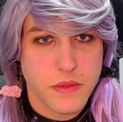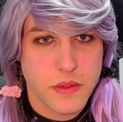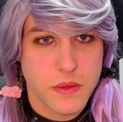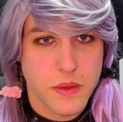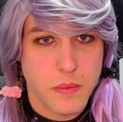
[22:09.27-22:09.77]

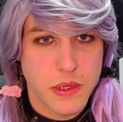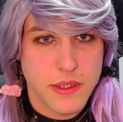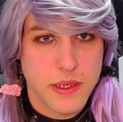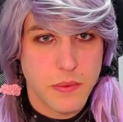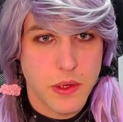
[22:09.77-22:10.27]
the ones that
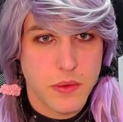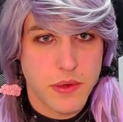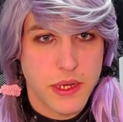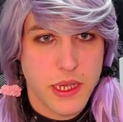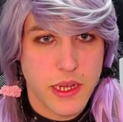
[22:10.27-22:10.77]
we already
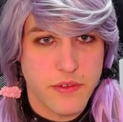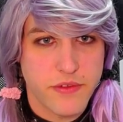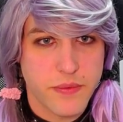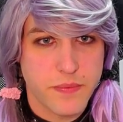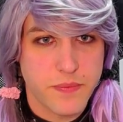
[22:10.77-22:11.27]
have.
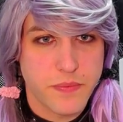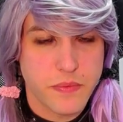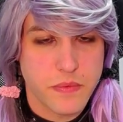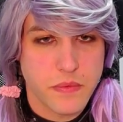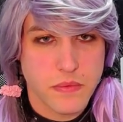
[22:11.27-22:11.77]

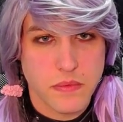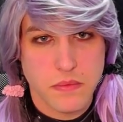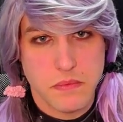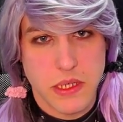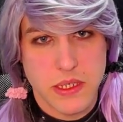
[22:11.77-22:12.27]
It
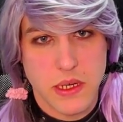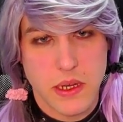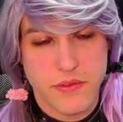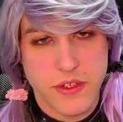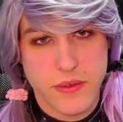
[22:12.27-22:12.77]
basically
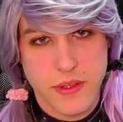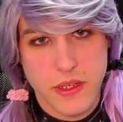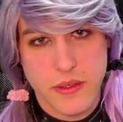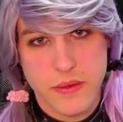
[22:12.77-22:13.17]
gives you the